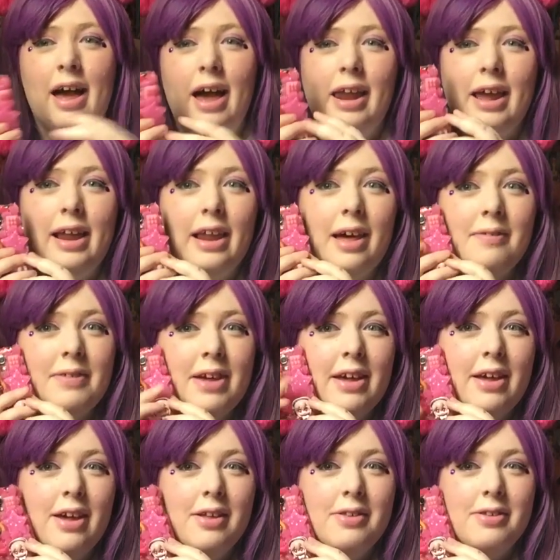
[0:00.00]
and I love
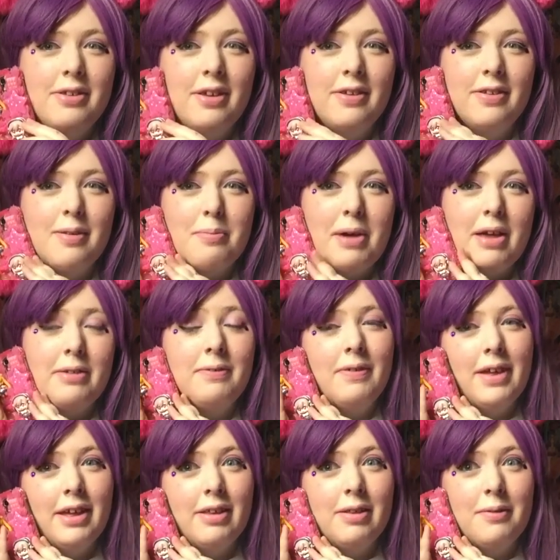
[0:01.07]
it. It's just the best
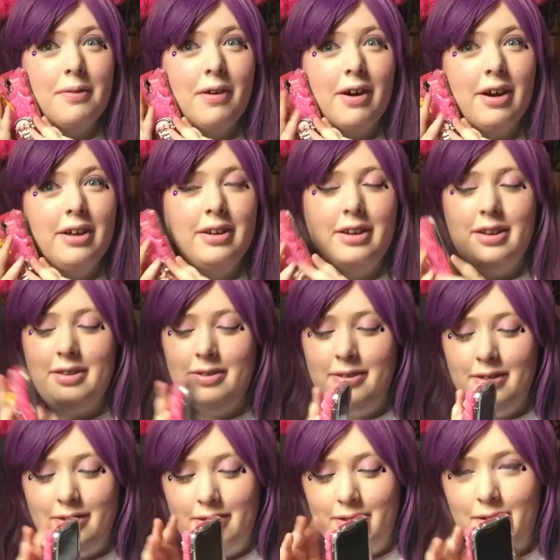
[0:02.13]
thing in the world, and
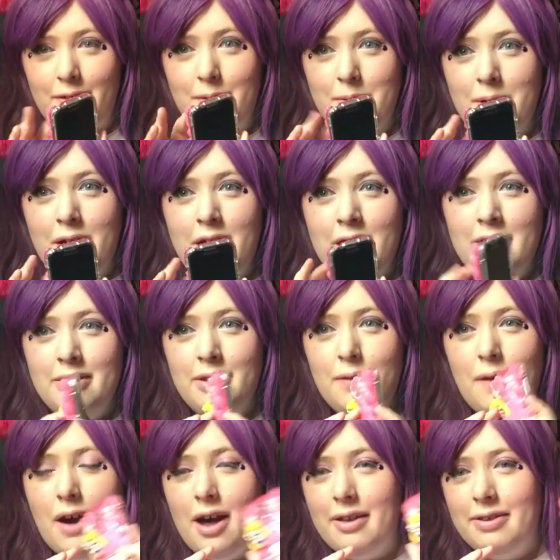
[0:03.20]
it's just so
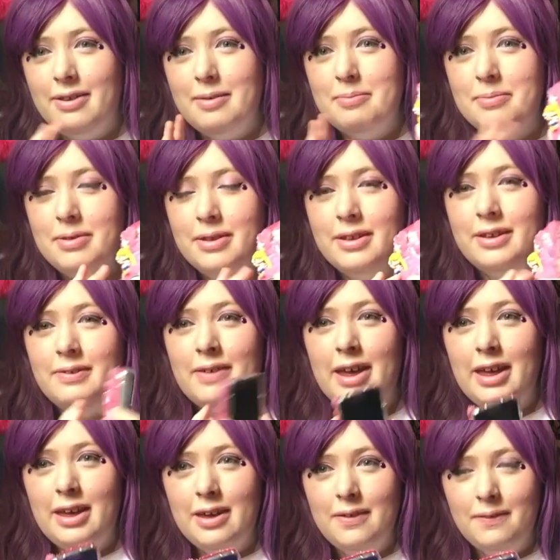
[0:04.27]
so awesome.
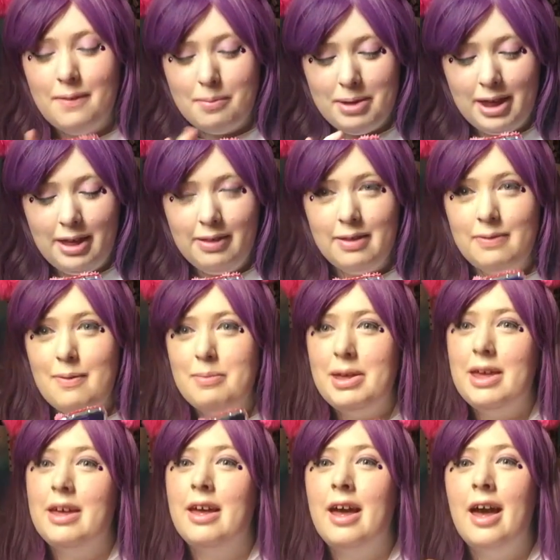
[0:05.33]
Thank you for making this for
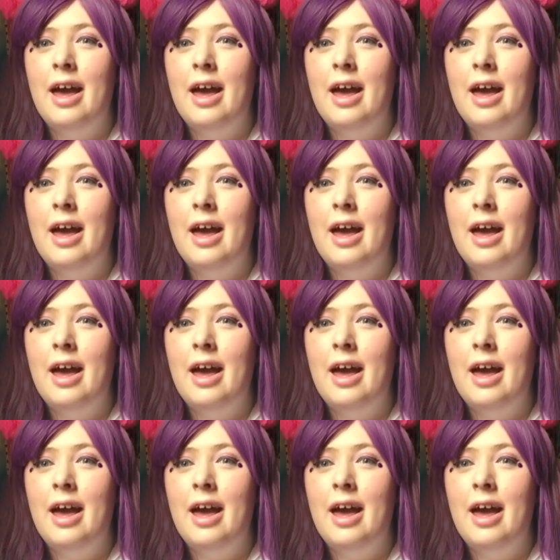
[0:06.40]
me.